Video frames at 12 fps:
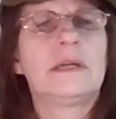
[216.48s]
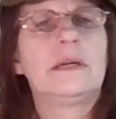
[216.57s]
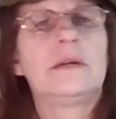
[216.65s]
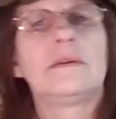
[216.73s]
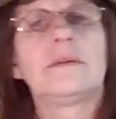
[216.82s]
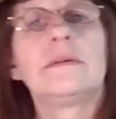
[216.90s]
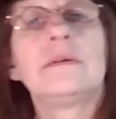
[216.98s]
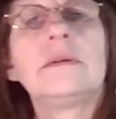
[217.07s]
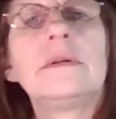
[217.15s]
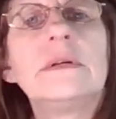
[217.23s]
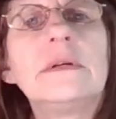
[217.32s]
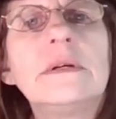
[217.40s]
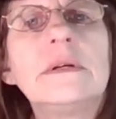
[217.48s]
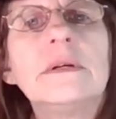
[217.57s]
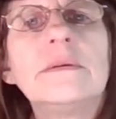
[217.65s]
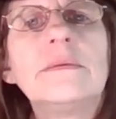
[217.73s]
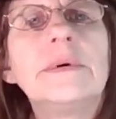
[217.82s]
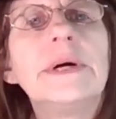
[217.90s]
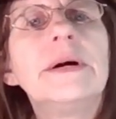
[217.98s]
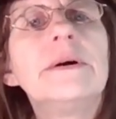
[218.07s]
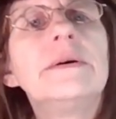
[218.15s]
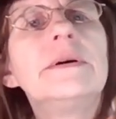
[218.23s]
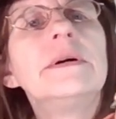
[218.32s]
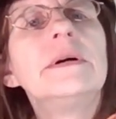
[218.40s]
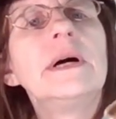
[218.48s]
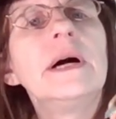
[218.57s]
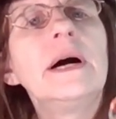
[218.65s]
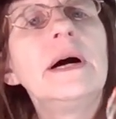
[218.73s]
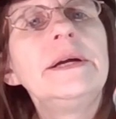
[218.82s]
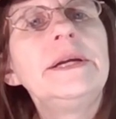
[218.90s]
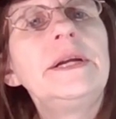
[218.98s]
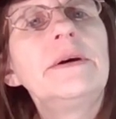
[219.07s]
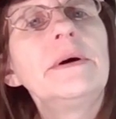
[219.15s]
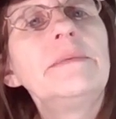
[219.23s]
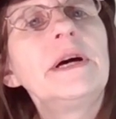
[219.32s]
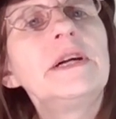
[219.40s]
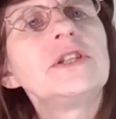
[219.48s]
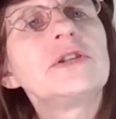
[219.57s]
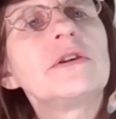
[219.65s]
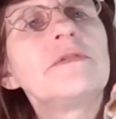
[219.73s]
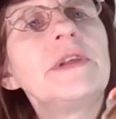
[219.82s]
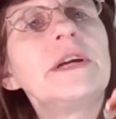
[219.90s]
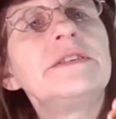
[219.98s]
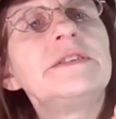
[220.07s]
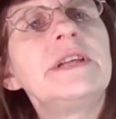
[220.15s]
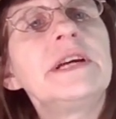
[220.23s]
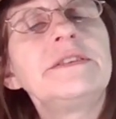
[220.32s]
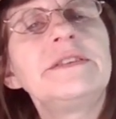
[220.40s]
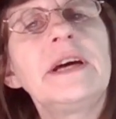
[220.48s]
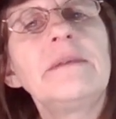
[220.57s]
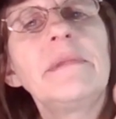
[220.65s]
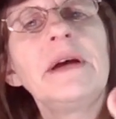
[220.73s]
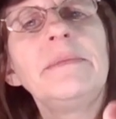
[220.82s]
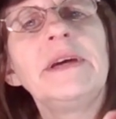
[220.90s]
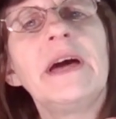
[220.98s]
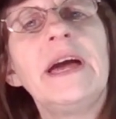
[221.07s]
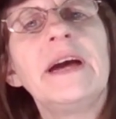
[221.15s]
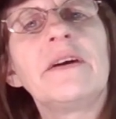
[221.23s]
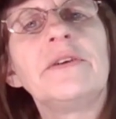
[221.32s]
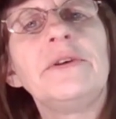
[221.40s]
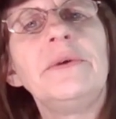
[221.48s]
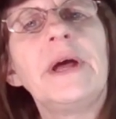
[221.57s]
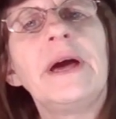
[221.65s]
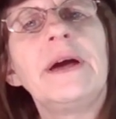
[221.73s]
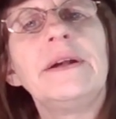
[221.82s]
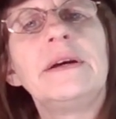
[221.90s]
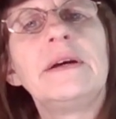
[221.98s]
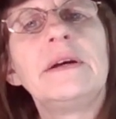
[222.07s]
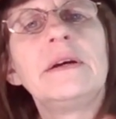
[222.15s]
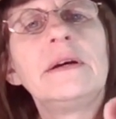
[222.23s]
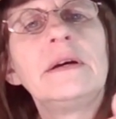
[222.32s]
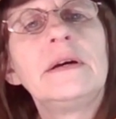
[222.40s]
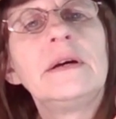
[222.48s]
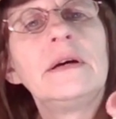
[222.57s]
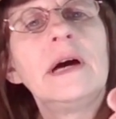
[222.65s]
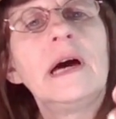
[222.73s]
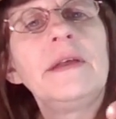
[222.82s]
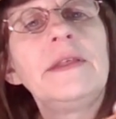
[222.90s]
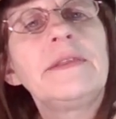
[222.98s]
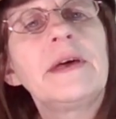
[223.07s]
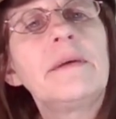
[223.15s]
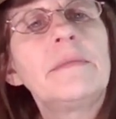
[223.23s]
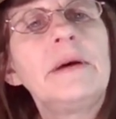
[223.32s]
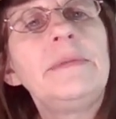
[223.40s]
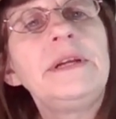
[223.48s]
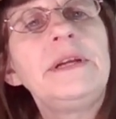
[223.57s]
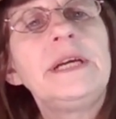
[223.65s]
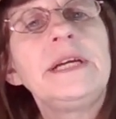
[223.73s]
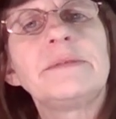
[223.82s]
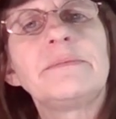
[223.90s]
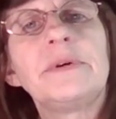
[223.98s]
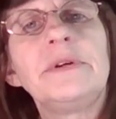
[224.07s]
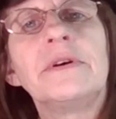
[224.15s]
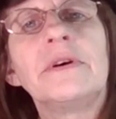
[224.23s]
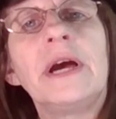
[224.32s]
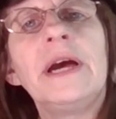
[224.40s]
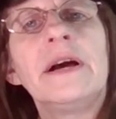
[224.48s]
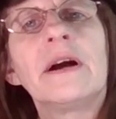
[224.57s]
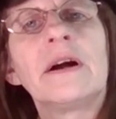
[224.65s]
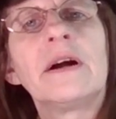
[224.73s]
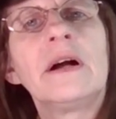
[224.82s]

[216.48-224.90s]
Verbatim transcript: oh, well, you know, I'm not sure if that's, that, that might be a hair doodad. I think that might be neat to put in your hair.